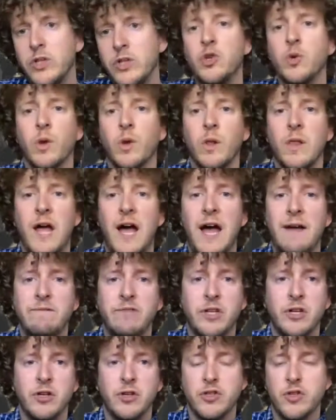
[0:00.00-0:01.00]
you are live
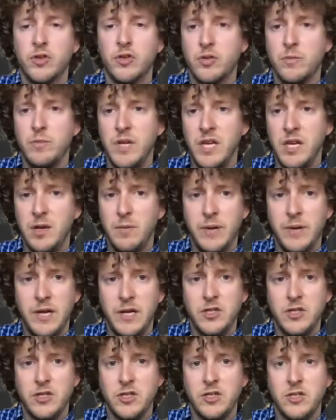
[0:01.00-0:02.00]
to your social media
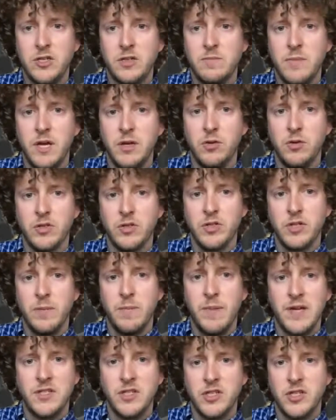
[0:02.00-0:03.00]
pages, and you'll see a
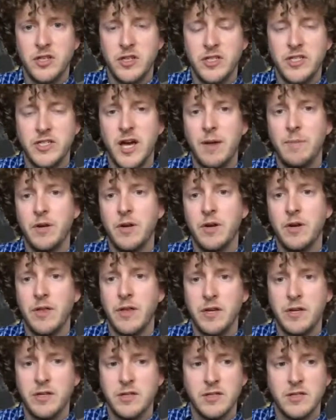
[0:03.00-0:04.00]
message at the top here
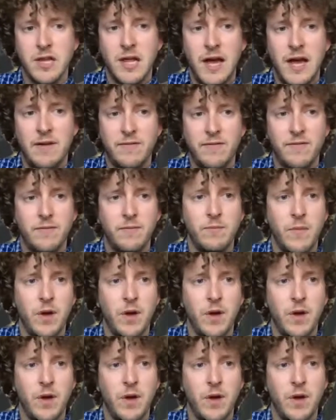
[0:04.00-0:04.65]
that it is live,